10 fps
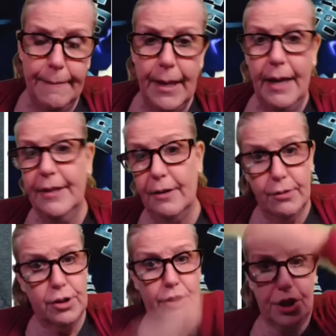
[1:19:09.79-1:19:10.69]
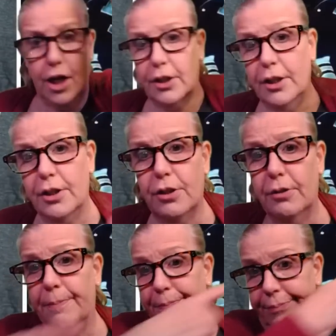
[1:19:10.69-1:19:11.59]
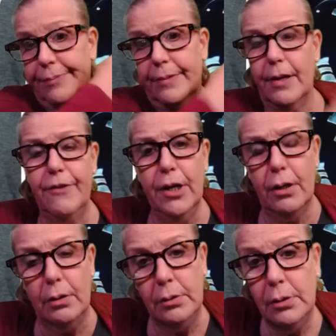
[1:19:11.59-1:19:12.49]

And then it was chucked into the vehicle.